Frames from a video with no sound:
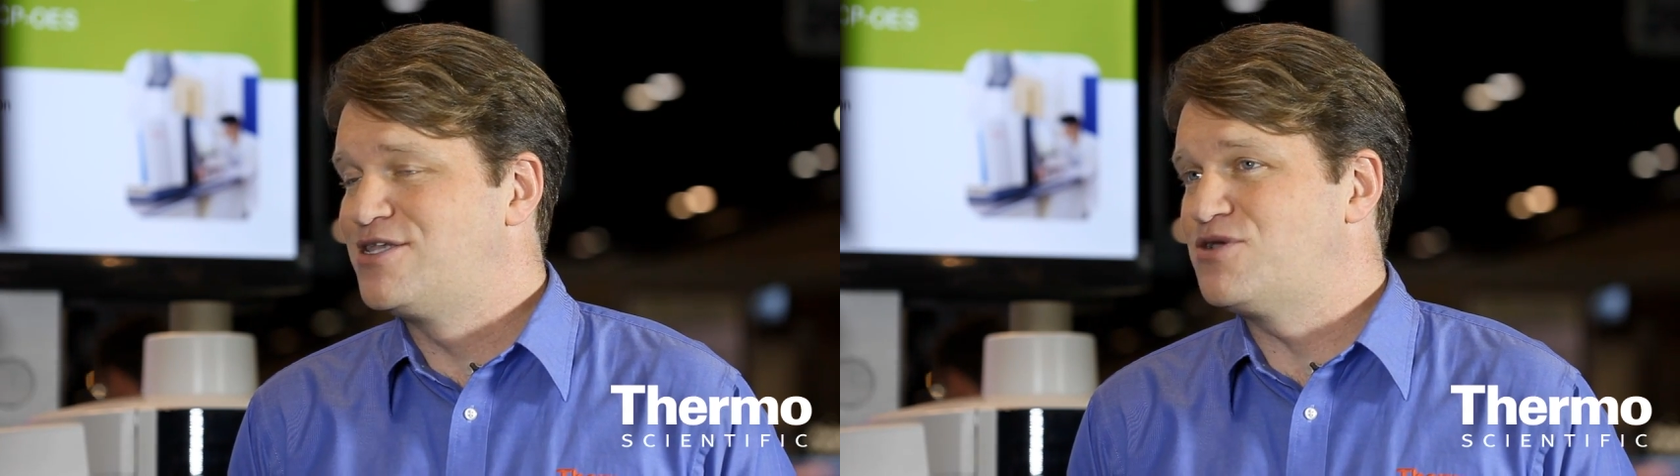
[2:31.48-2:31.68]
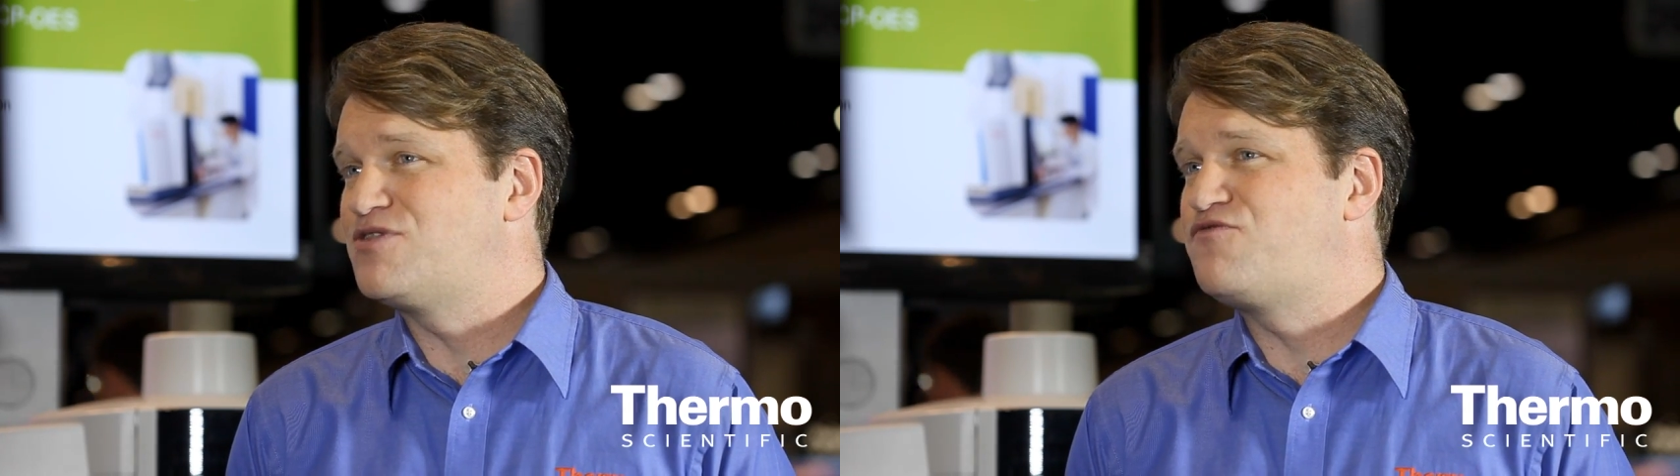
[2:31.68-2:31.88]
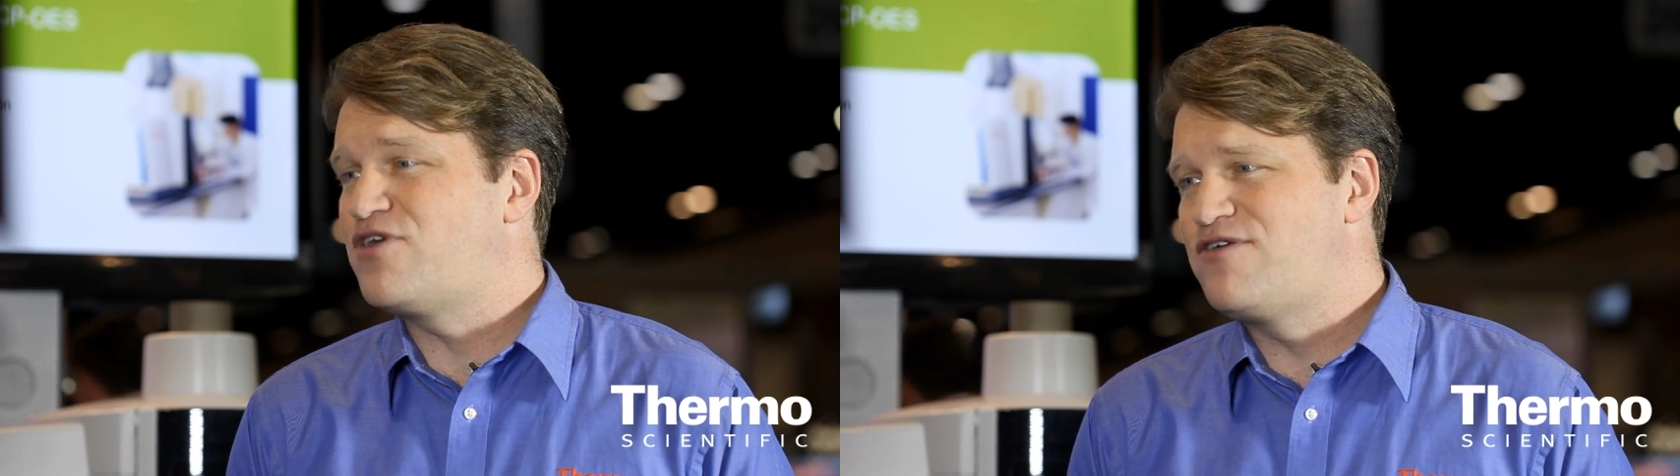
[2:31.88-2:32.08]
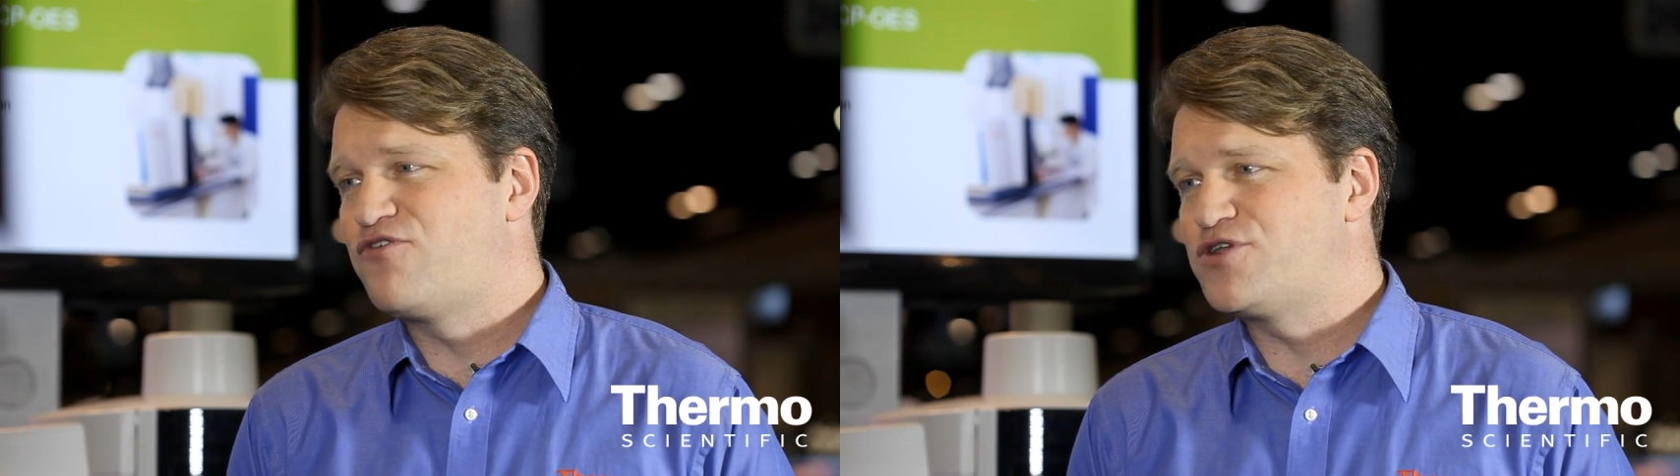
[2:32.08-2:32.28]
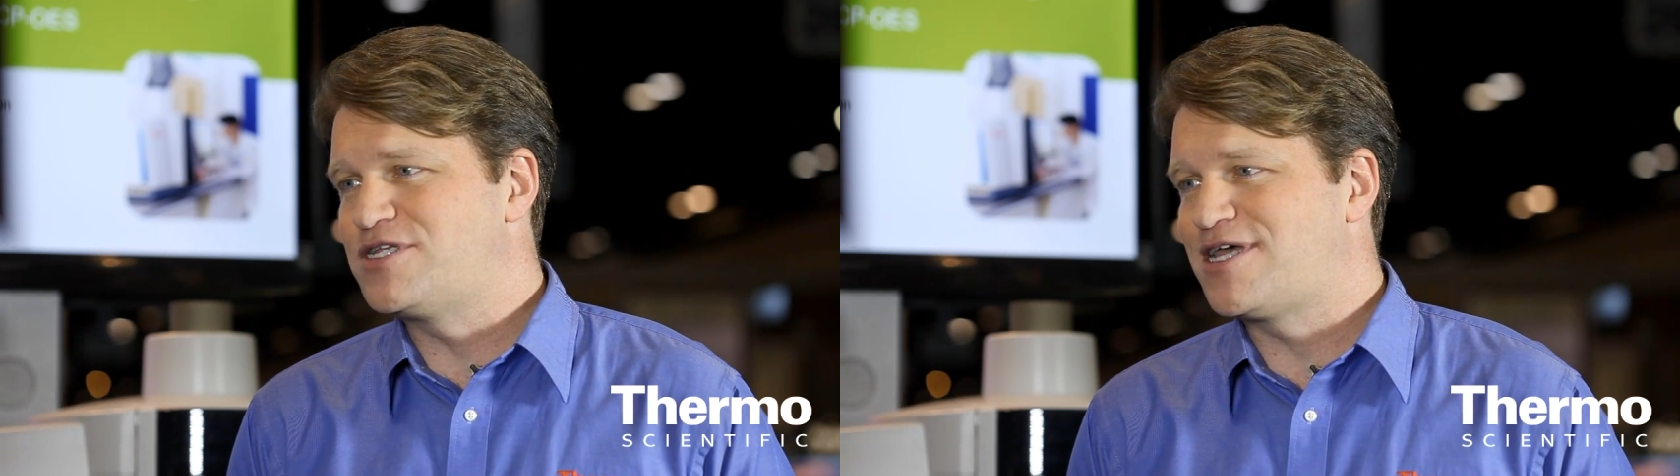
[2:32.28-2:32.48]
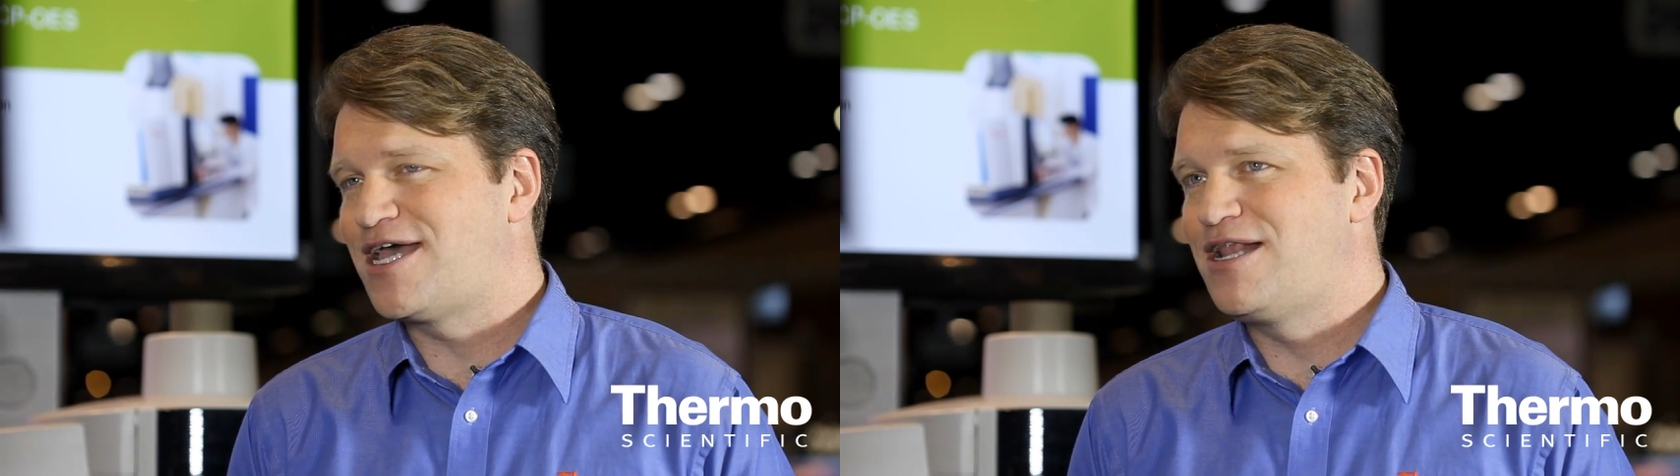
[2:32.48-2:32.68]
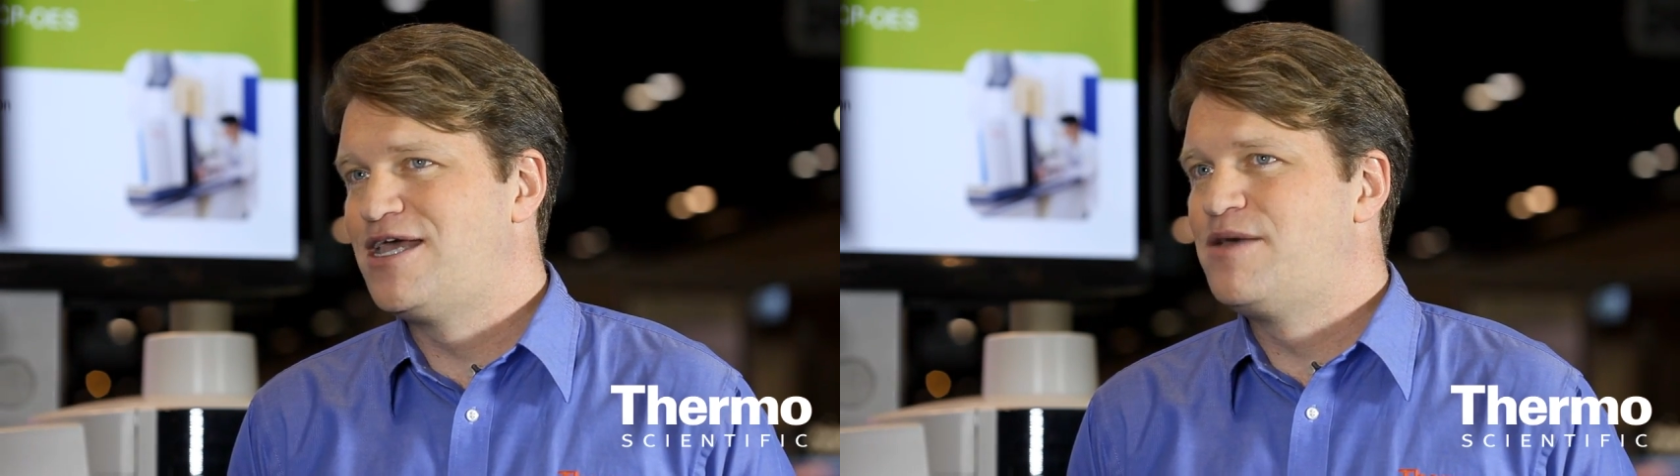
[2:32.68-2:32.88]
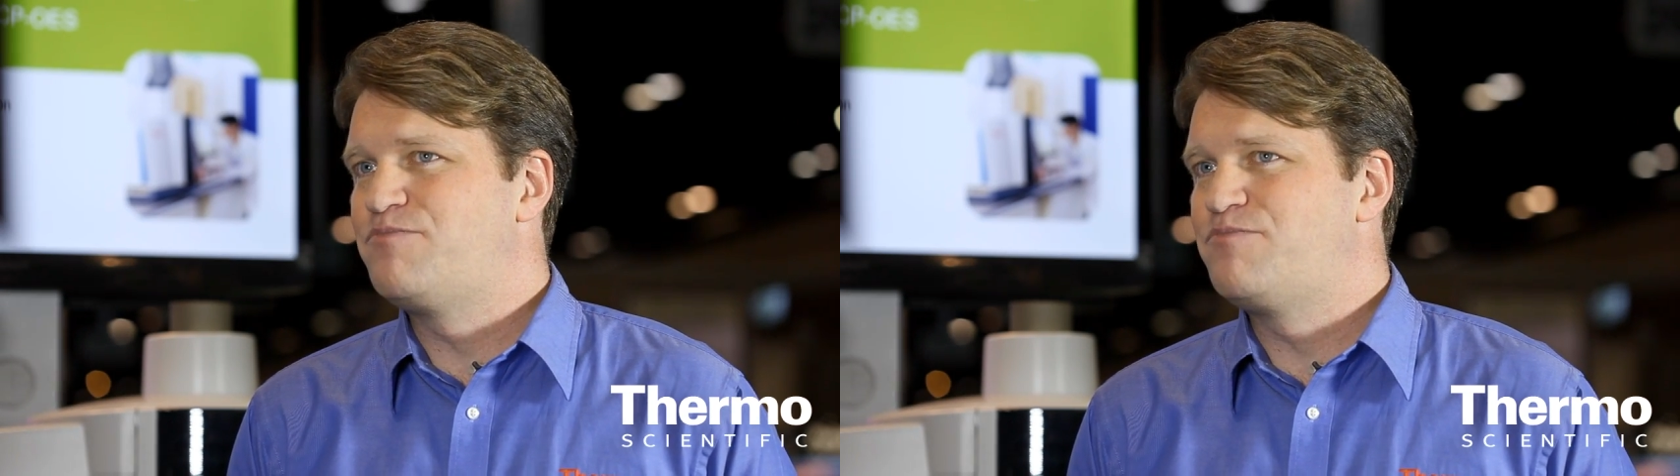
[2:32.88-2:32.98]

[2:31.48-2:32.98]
So it's very versatile,